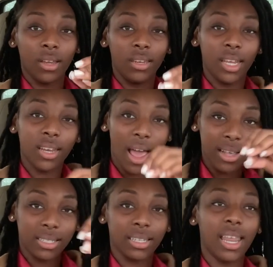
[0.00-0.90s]
Then I
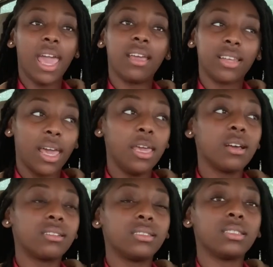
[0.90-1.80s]
slack, like,
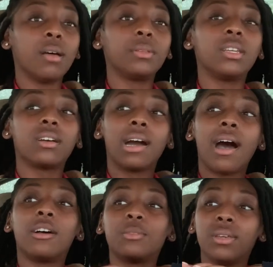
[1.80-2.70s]
if something will
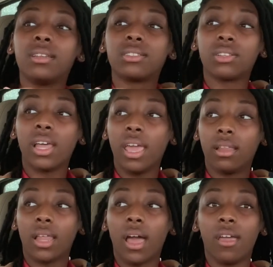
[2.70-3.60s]
cause me to
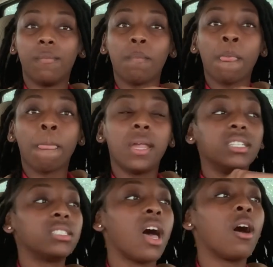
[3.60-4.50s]
slack, like,
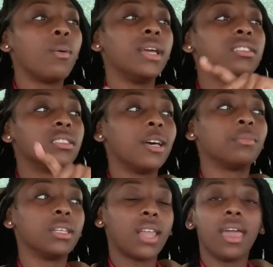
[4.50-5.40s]
it's always
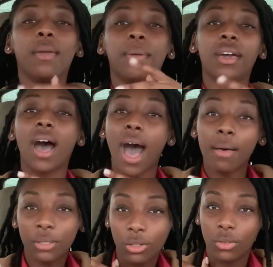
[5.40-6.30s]
something, like, it be an
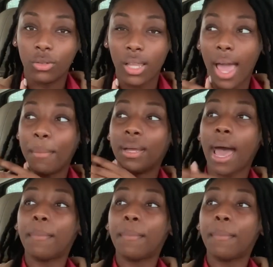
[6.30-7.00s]
obstacle, like, but I